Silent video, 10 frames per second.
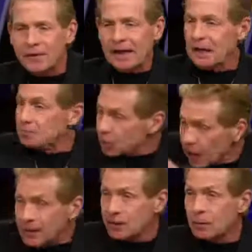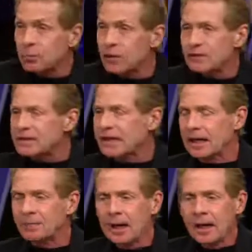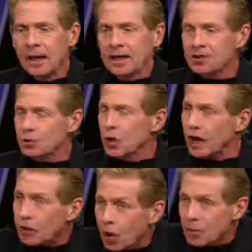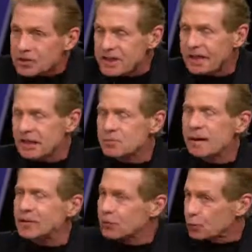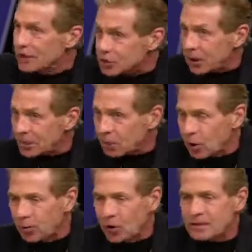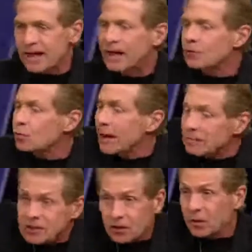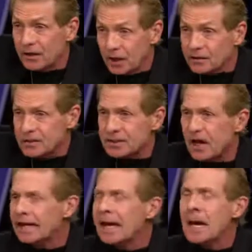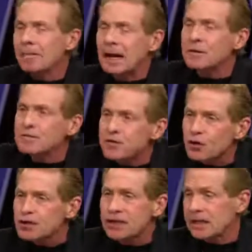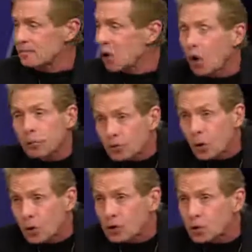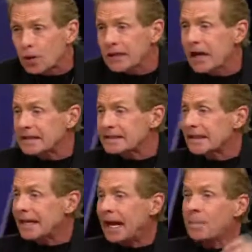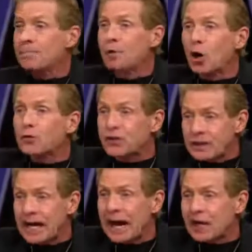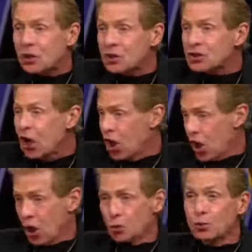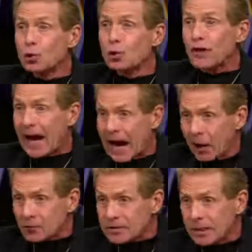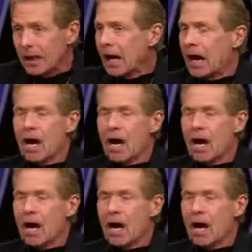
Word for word: They had played in the previous game, and Terron Armstead has made three straight Pro Bowls, mm -hmm. and Ramczyk on the other side made first team All Pro in 2019, and both the tackles are ruled out. Yes.